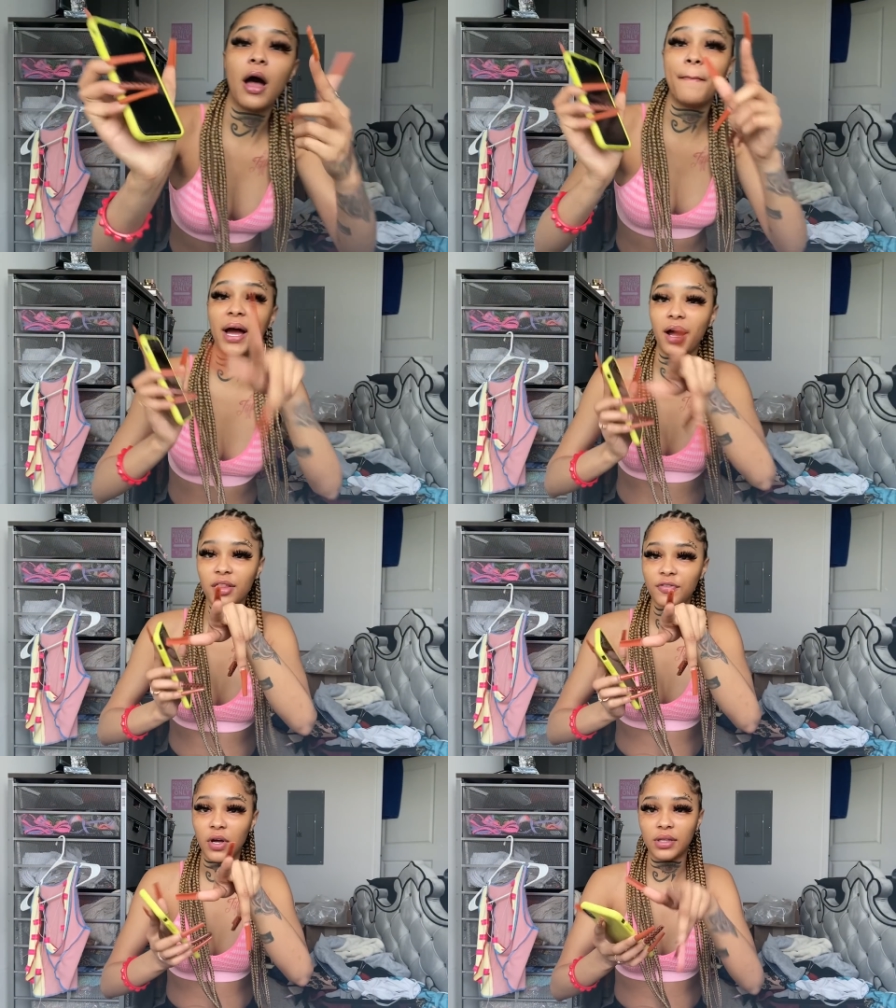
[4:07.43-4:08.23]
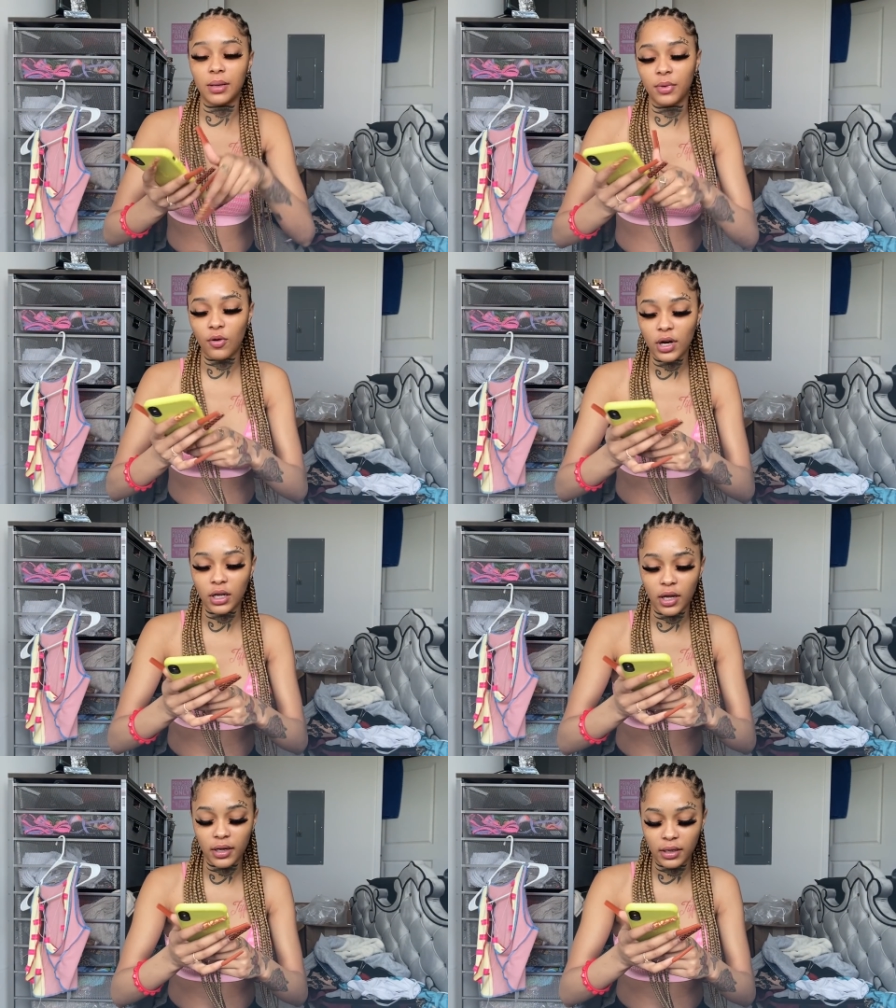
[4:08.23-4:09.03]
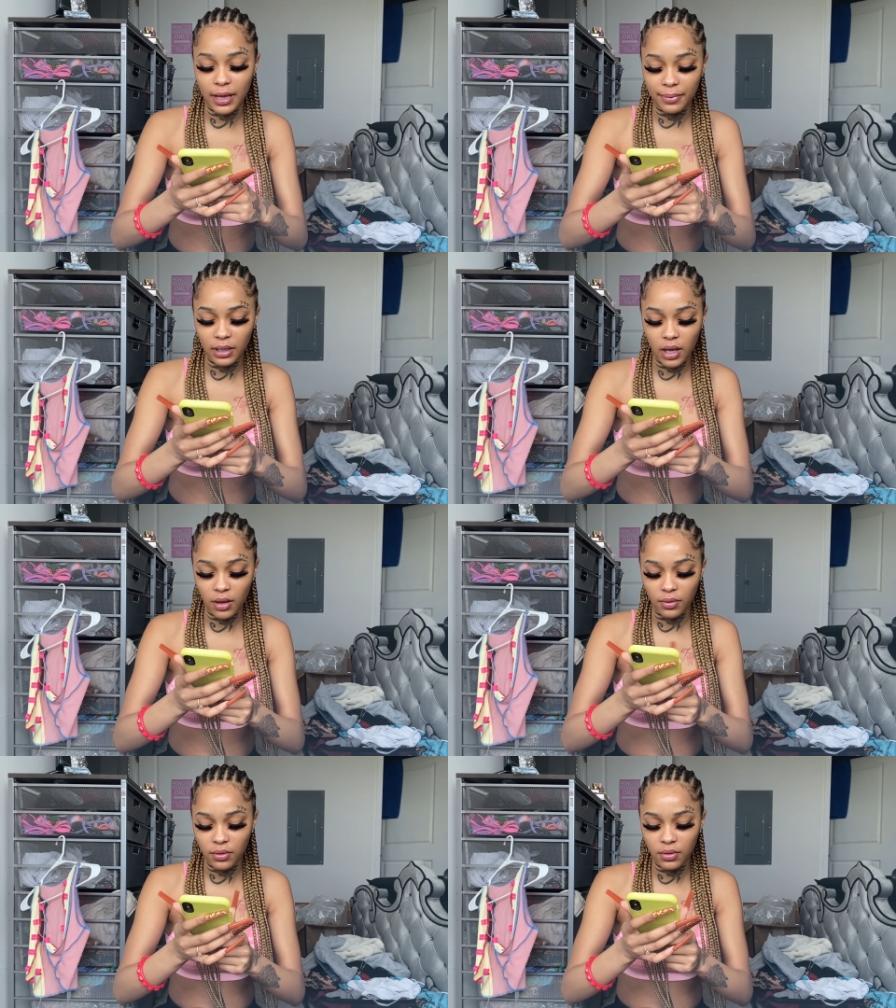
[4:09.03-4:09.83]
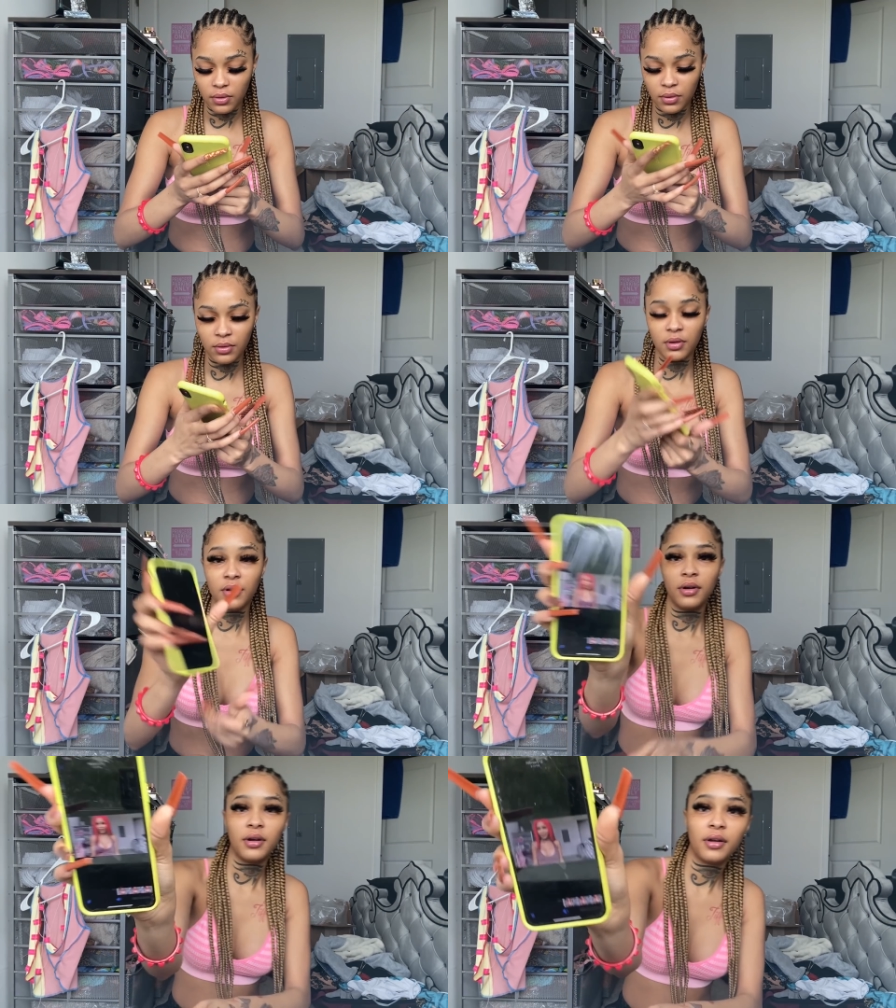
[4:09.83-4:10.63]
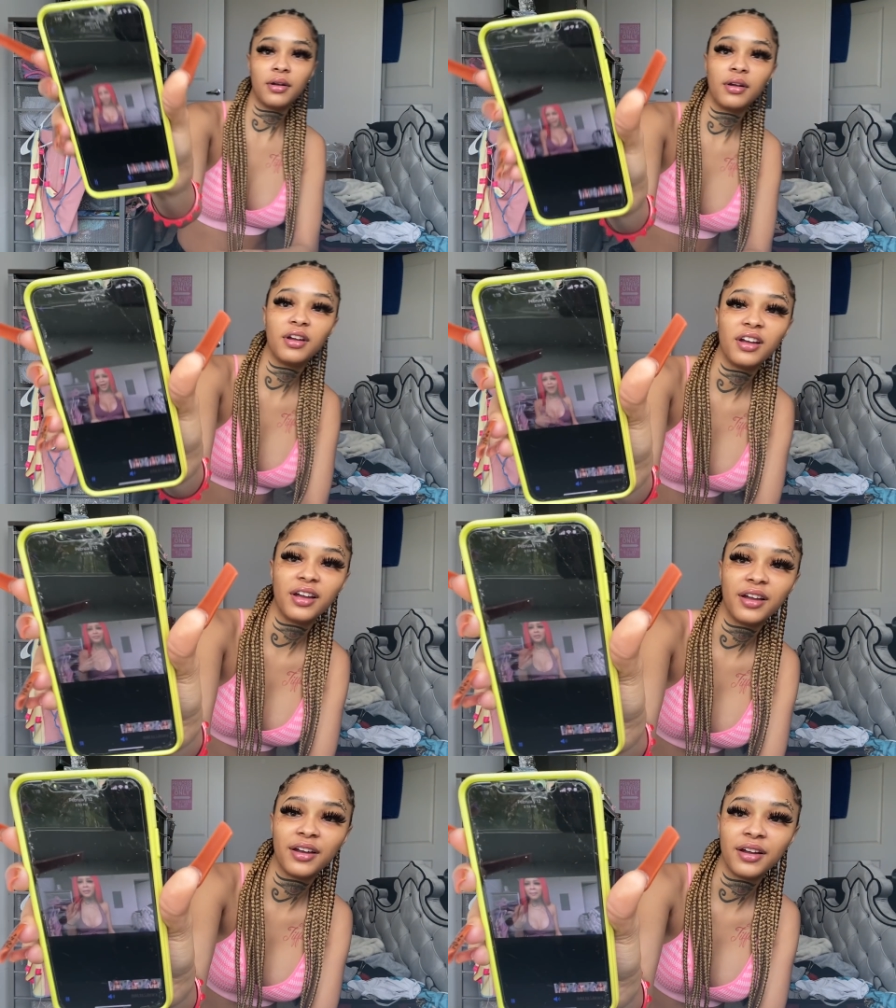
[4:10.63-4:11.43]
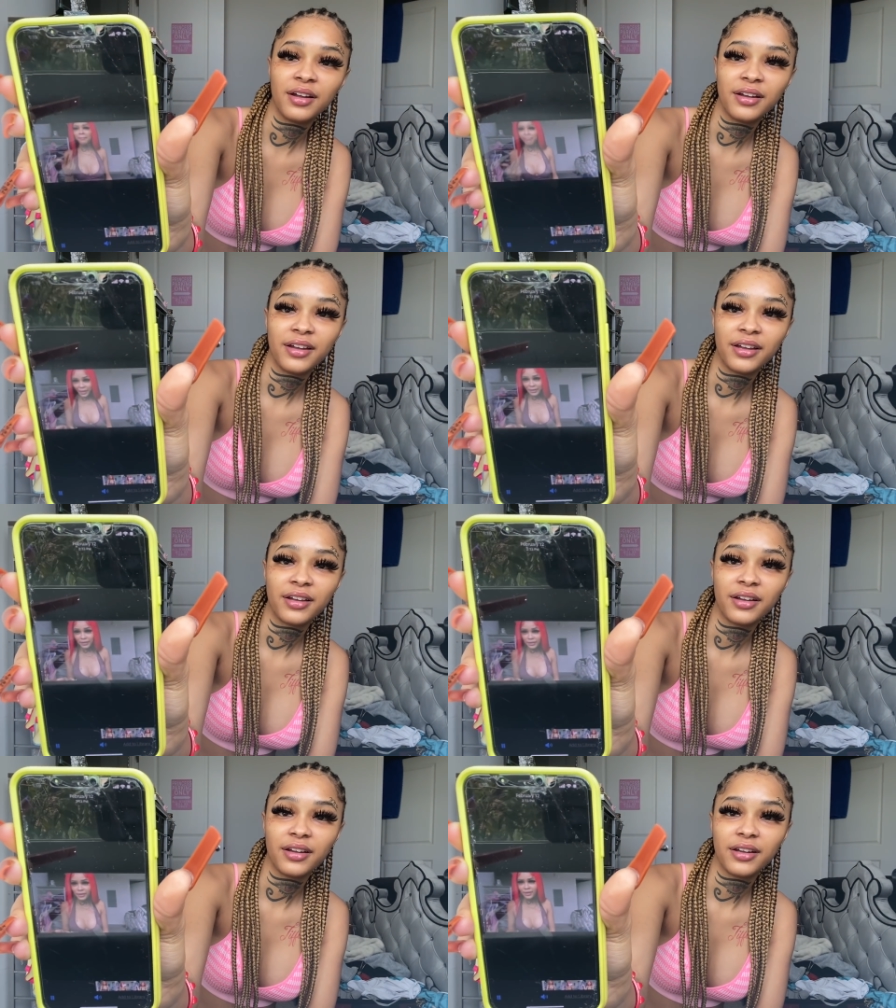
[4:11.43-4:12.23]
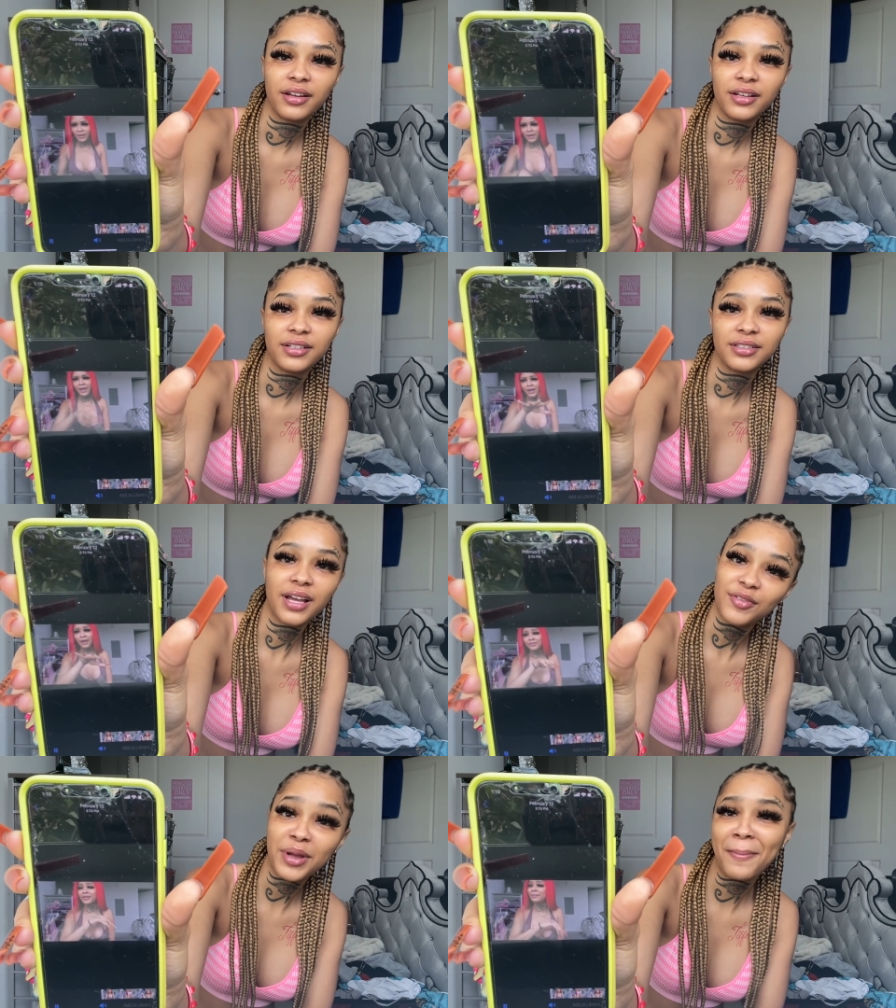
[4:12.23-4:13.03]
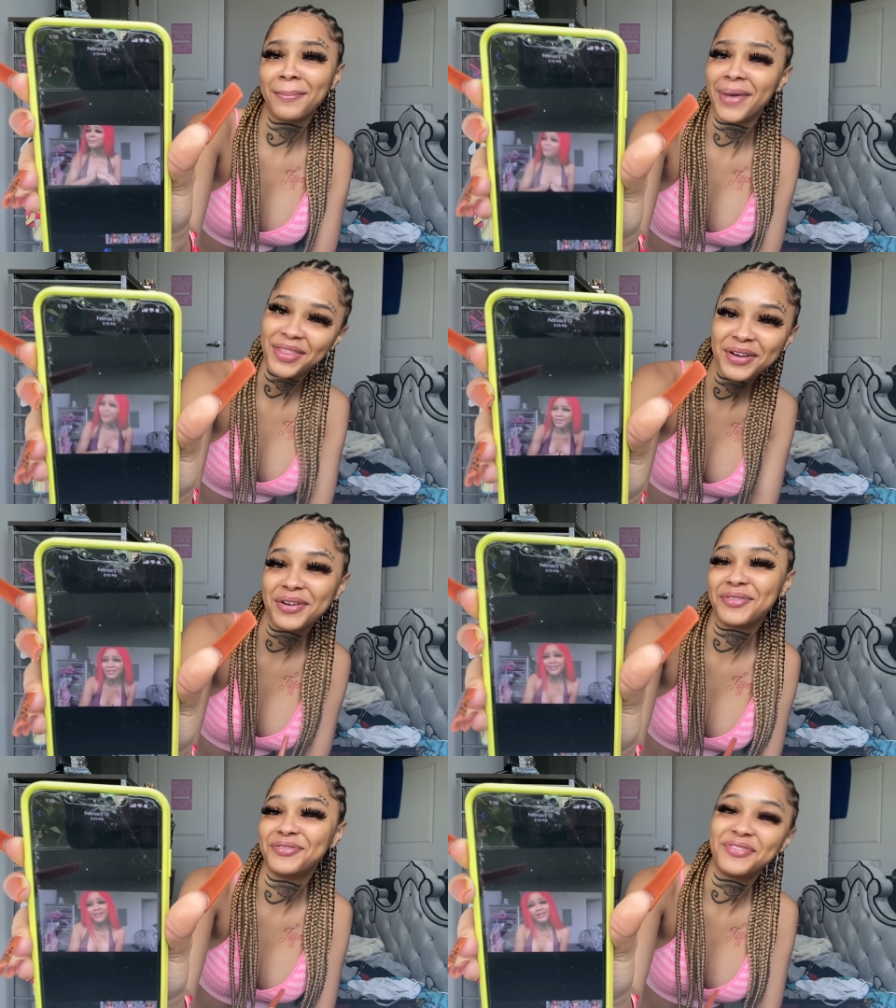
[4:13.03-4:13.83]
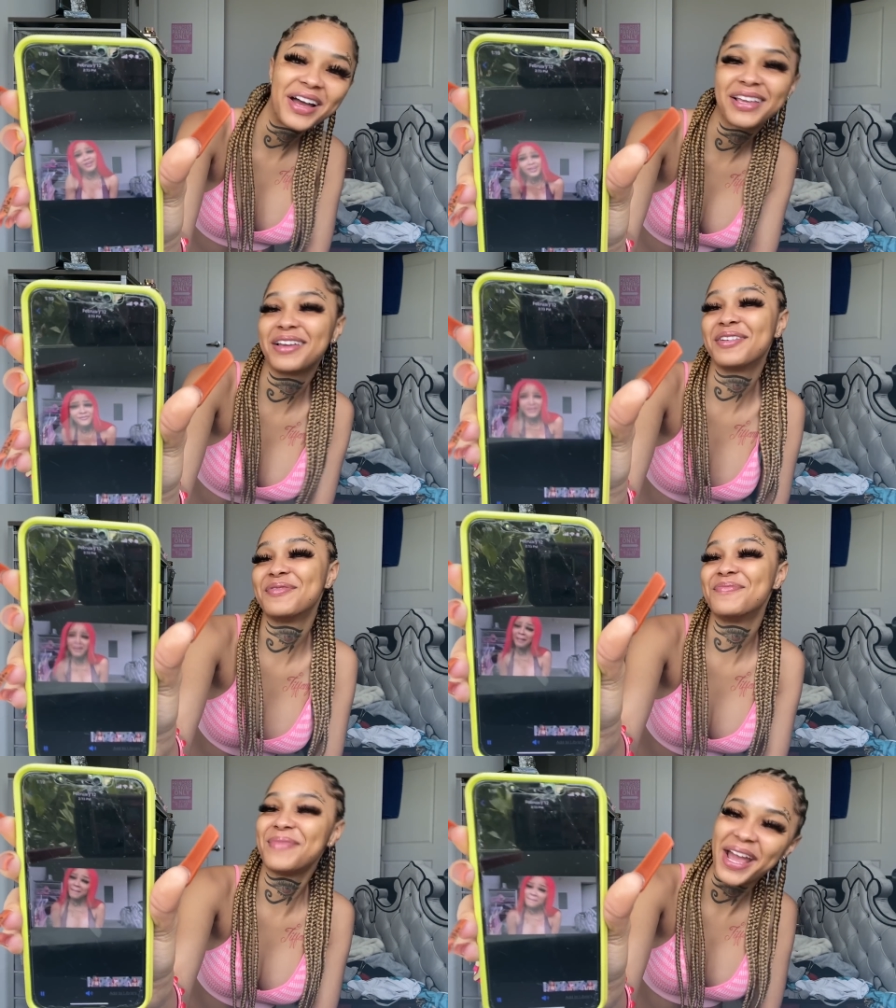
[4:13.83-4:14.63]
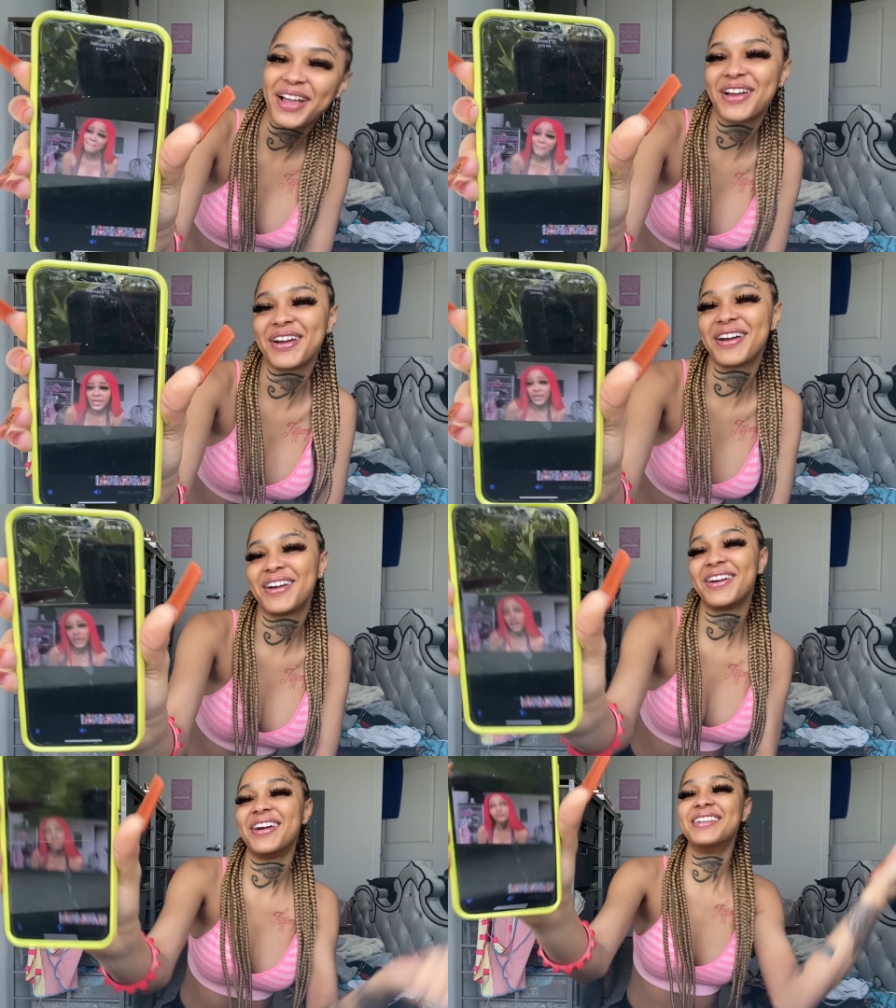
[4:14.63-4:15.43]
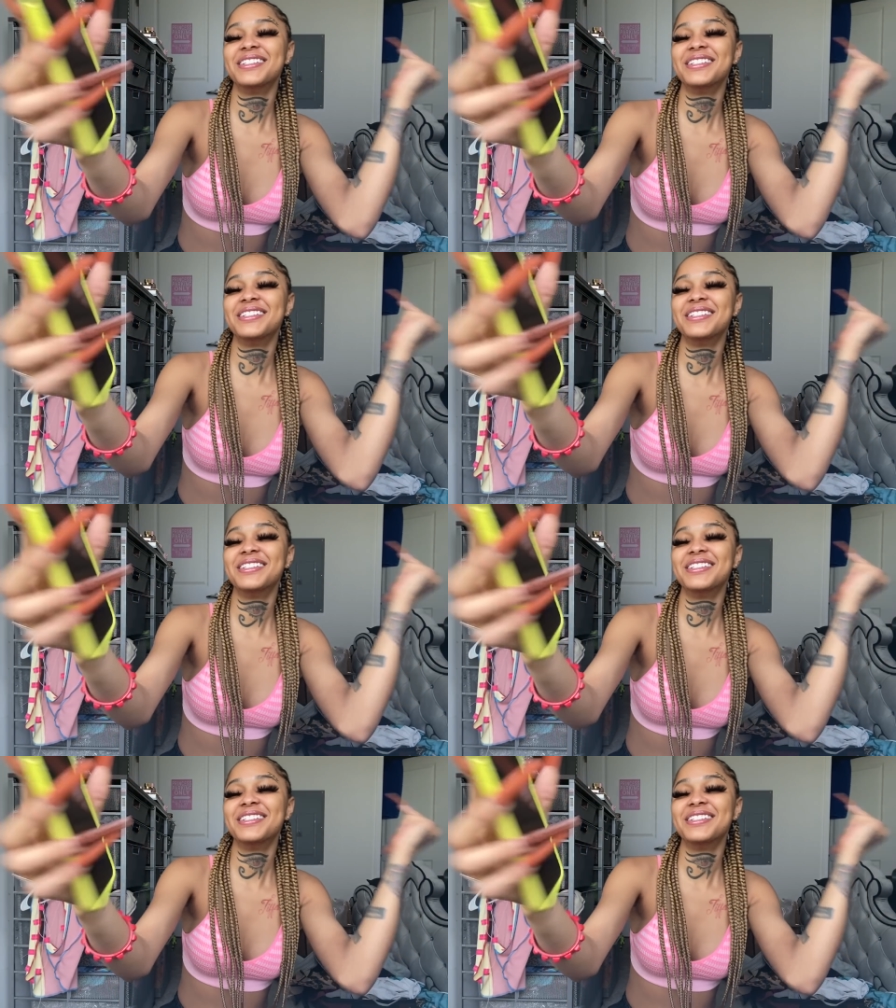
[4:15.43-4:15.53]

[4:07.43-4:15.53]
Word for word: on my other phone that I'm recording on, it, oh. Banger after banger after mother effing banger.